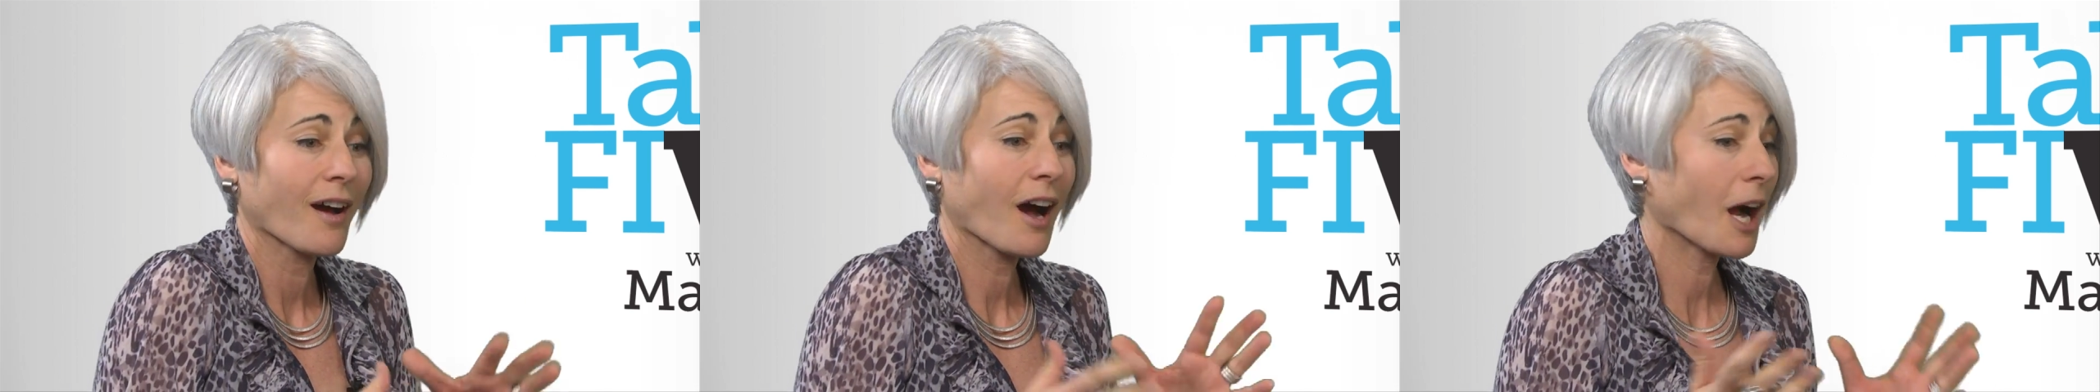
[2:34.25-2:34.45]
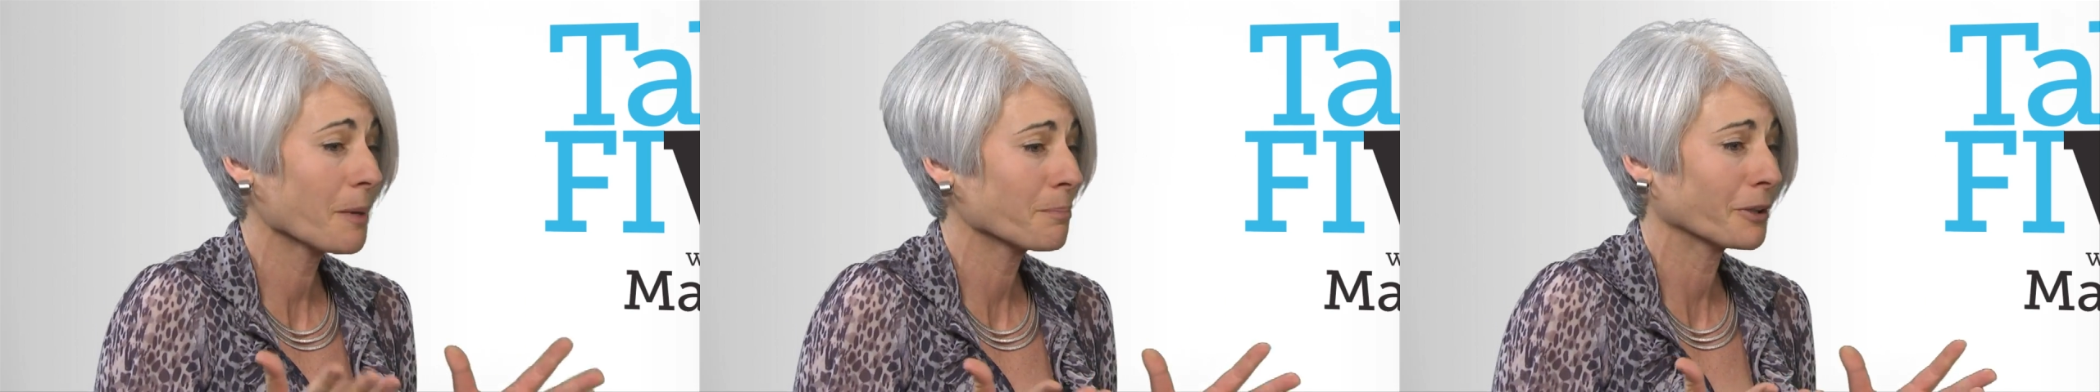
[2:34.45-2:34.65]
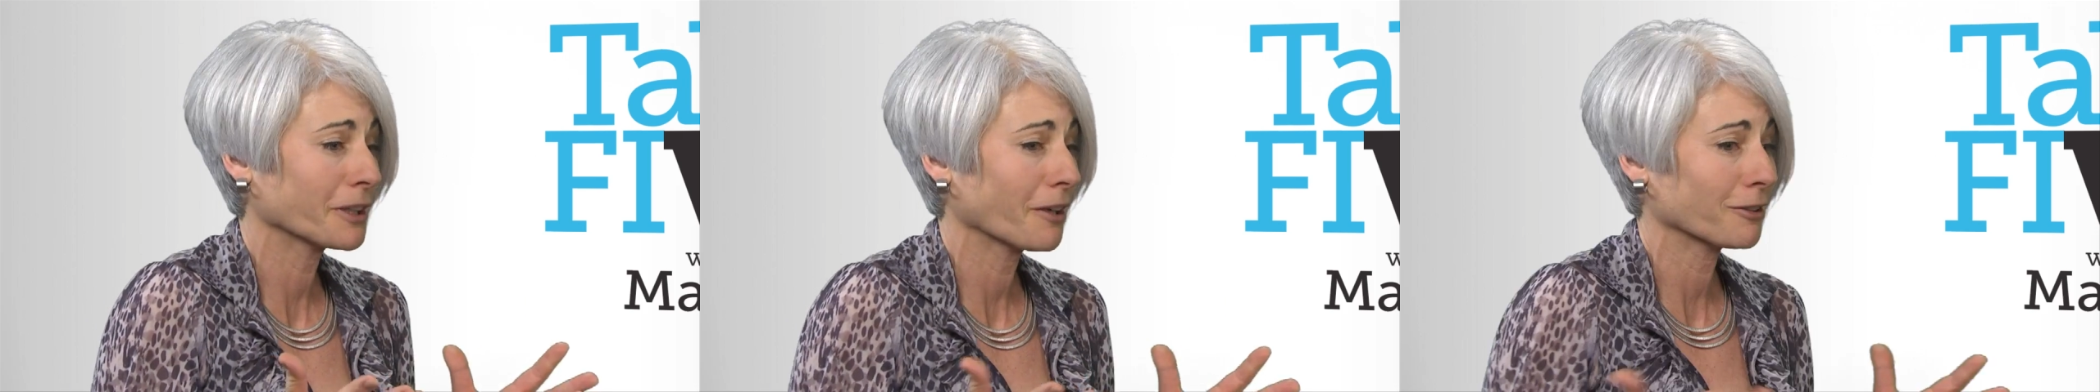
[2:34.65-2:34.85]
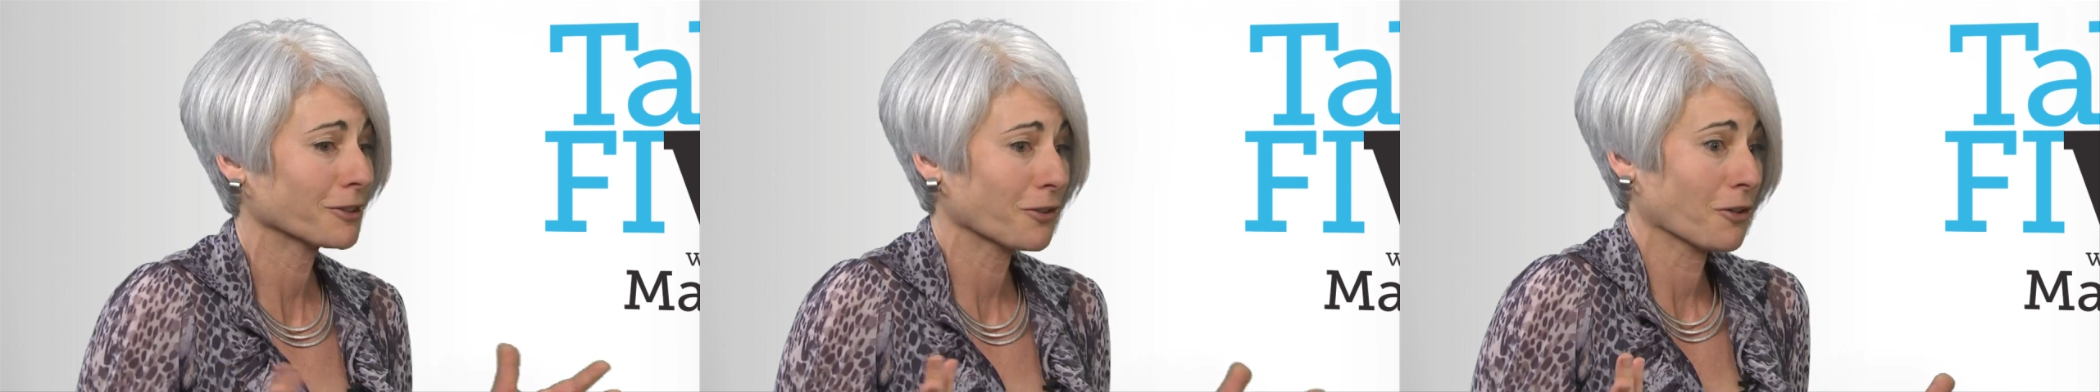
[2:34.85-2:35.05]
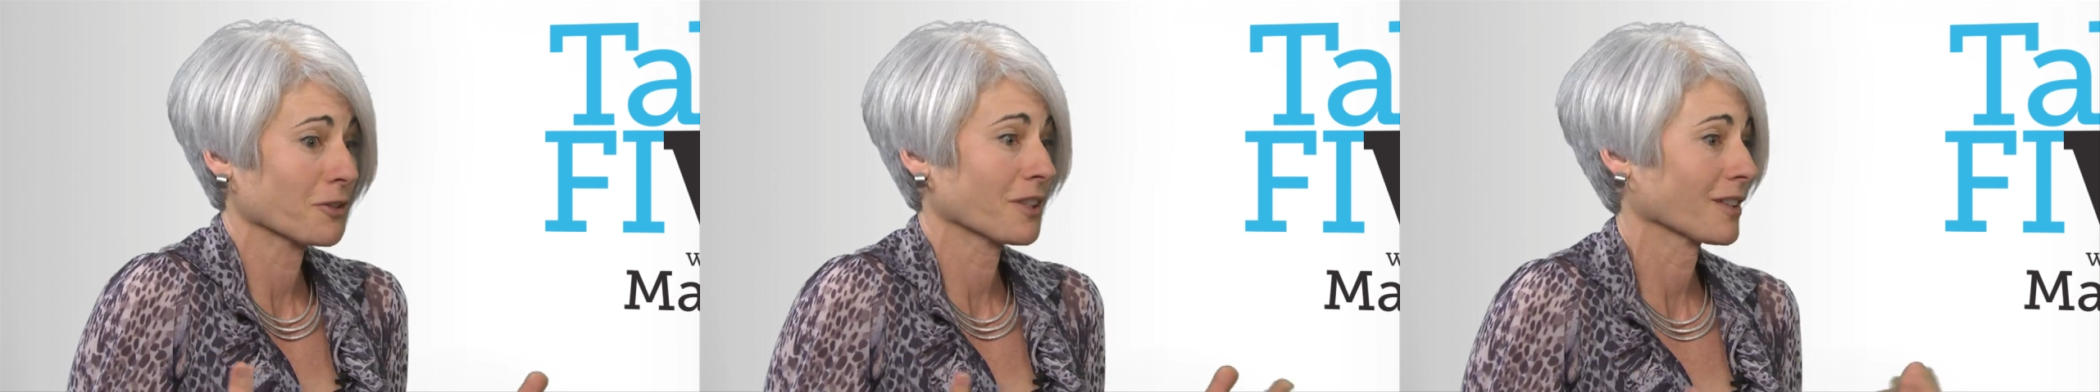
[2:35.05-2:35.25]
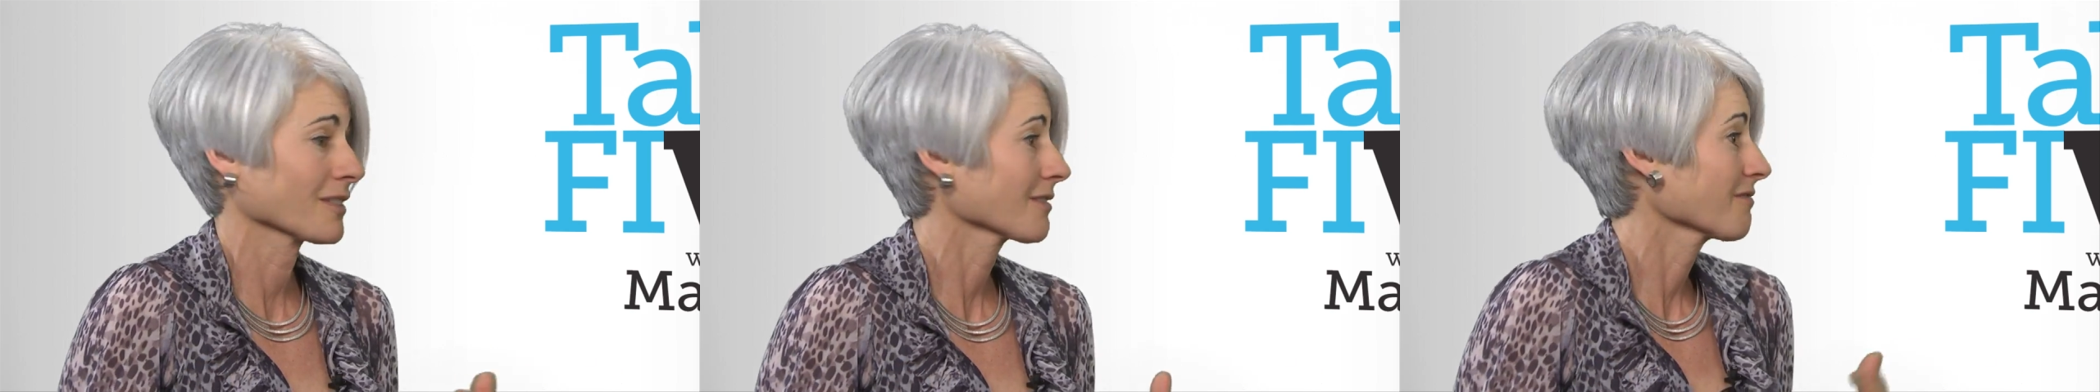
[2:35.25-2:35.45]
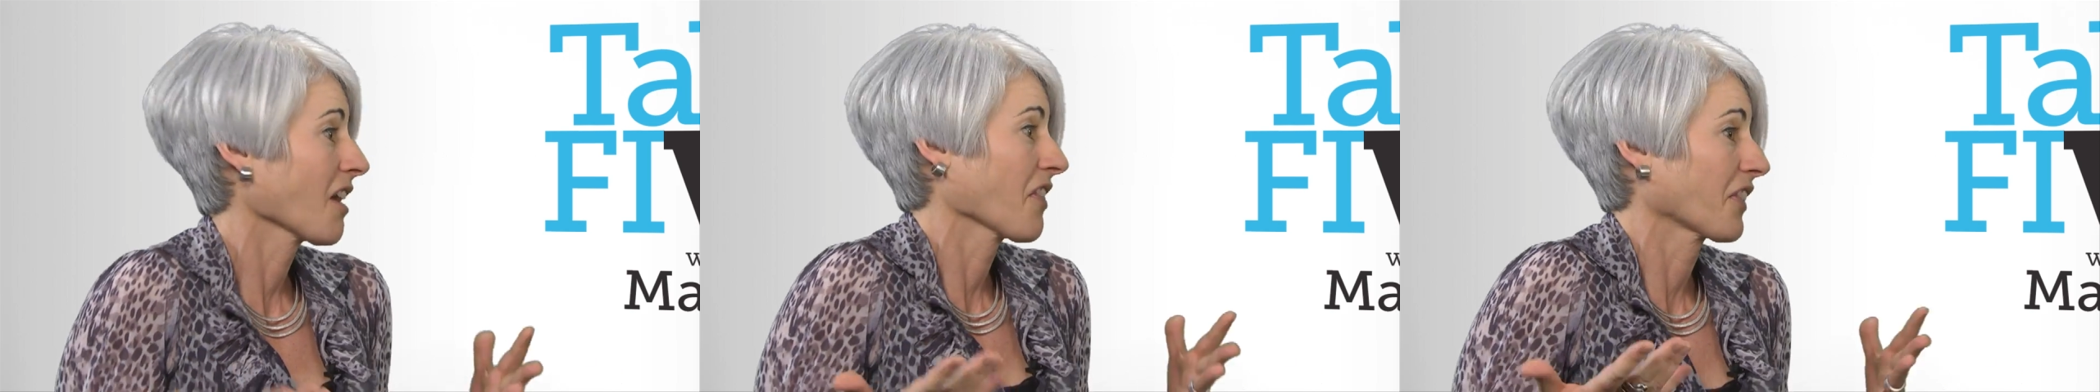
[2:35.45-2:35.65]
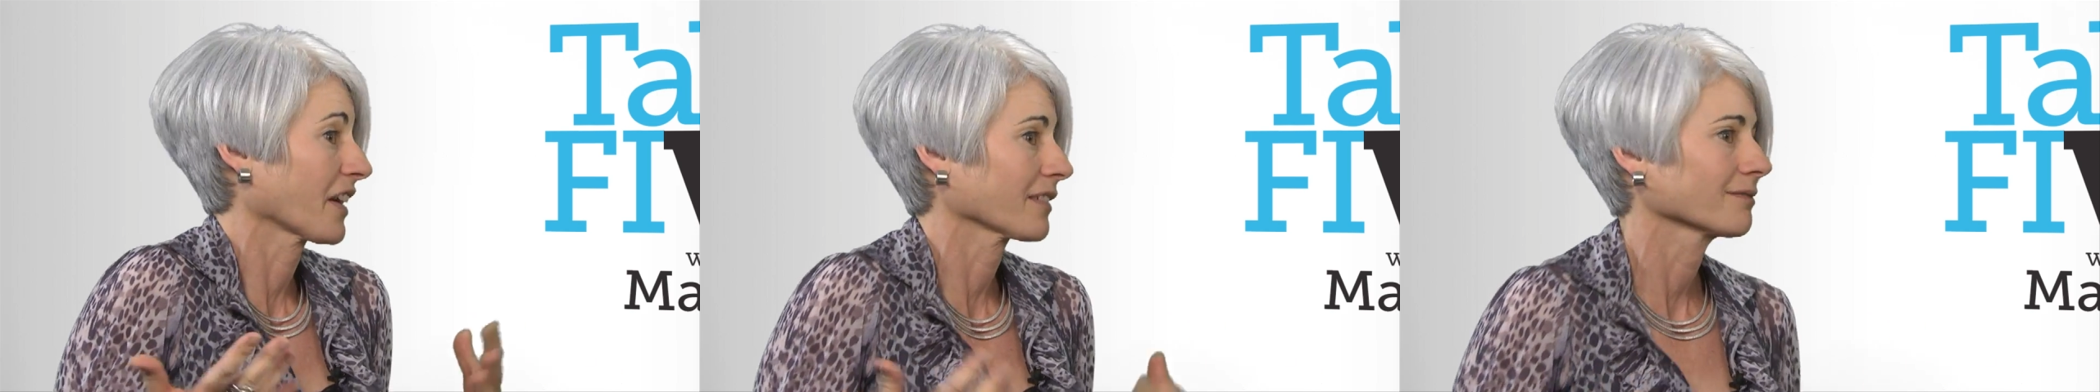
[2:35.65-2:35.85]
hyperkeratosis,
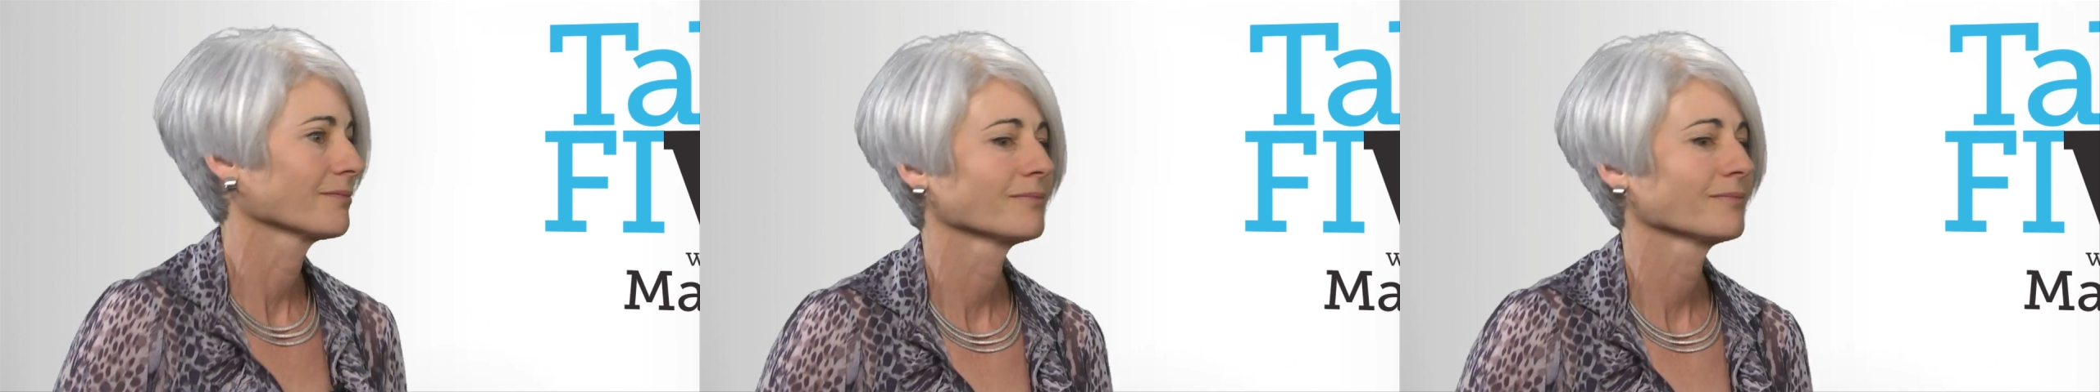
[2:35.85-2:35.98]
nothing.